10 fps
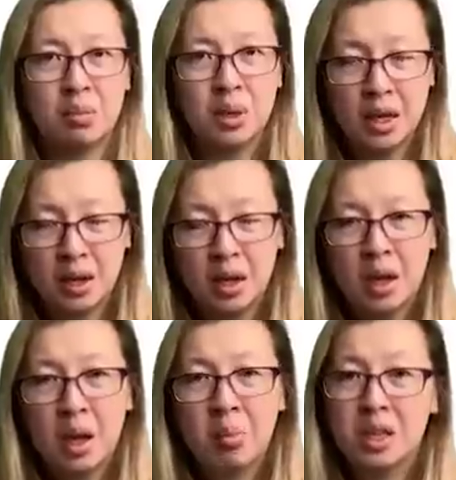the bin.
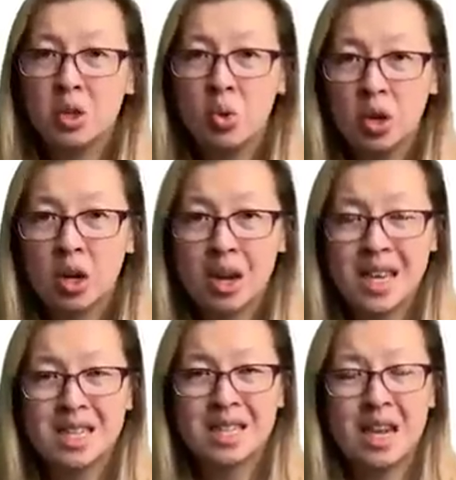But the audit
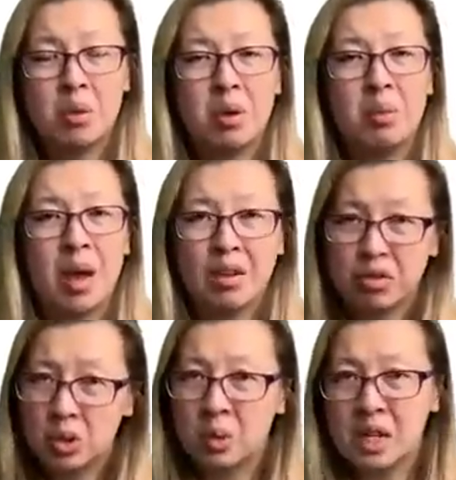guidance statement back
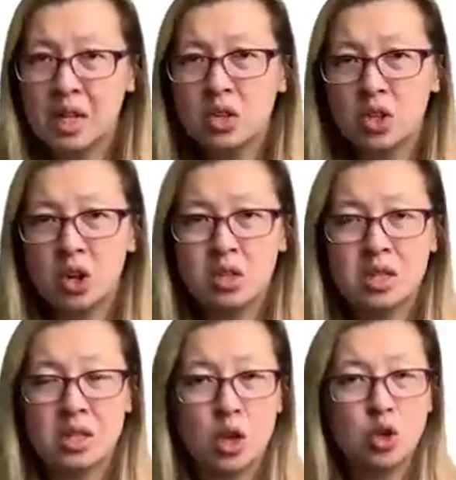from 20 years ago
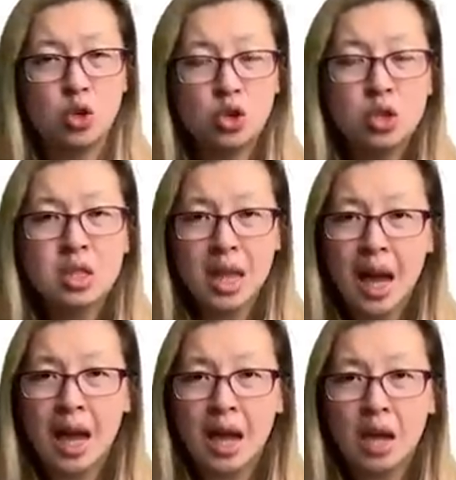did say you should
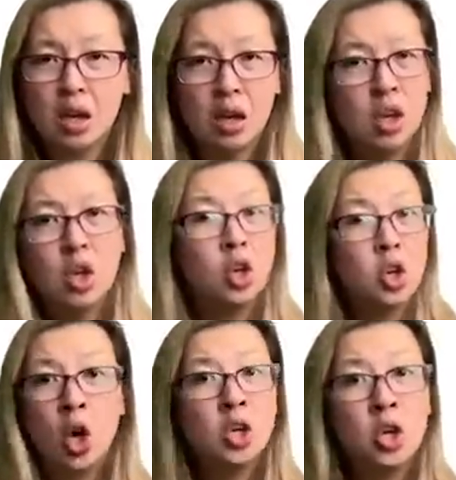say,
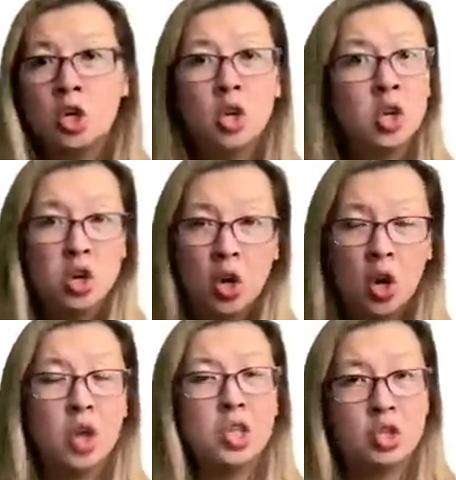no, no, no, no,
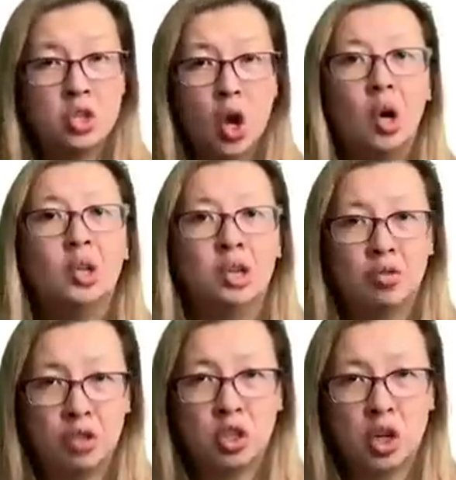no, this is only
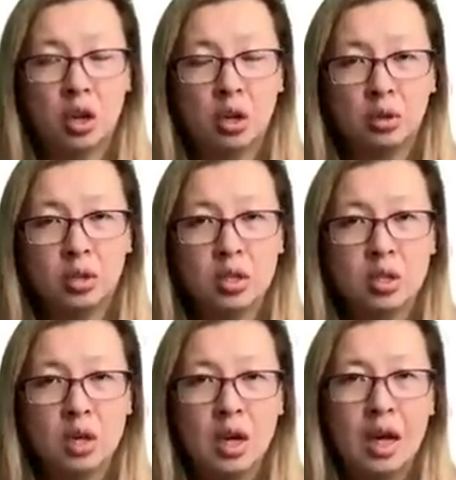for
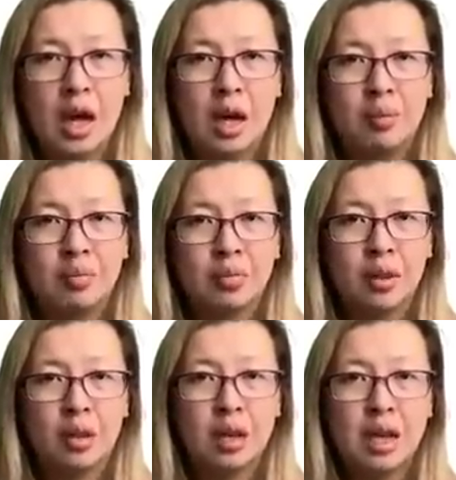shareholders. Um,
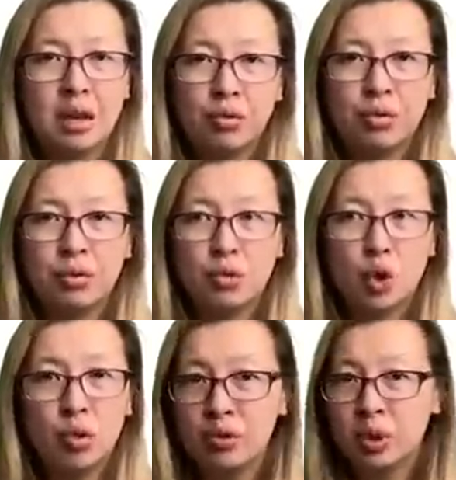if
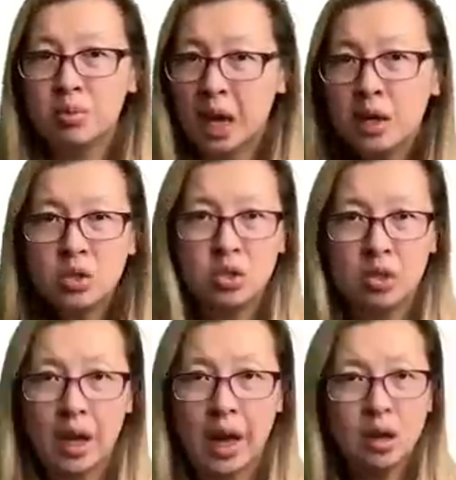your firm does do
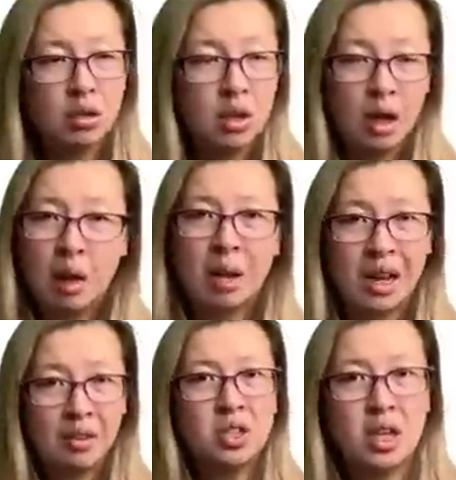that, um, I'd
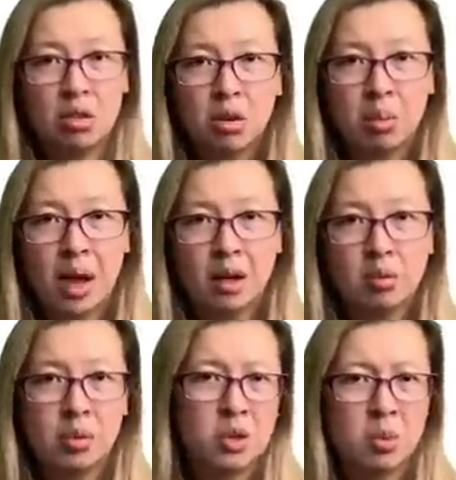love to hear about
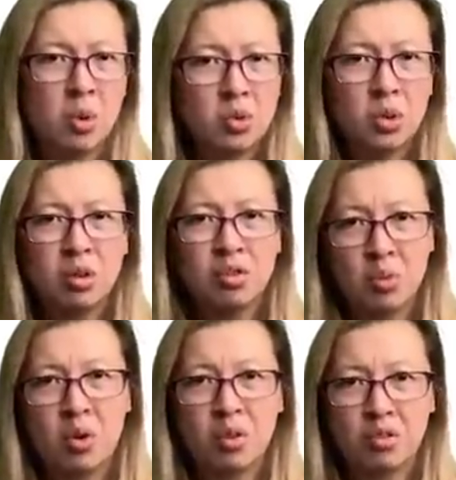it because I'm always looking for
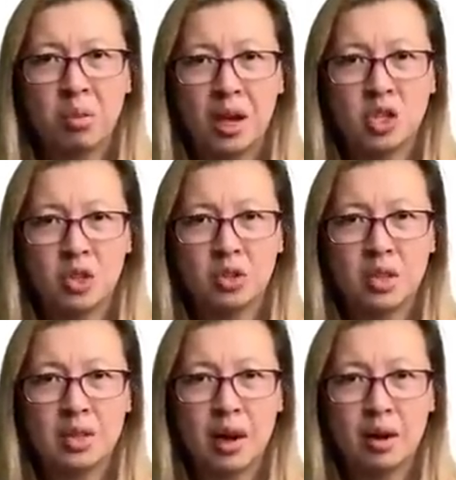more information on
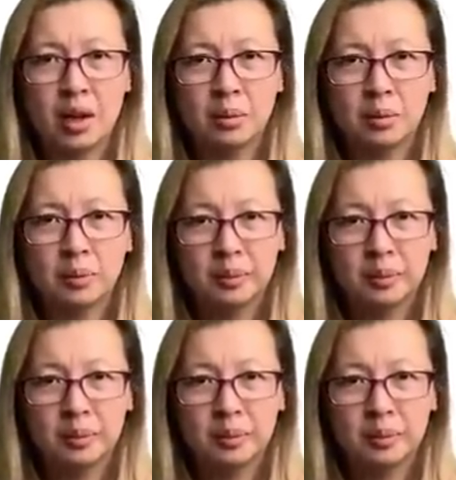this area.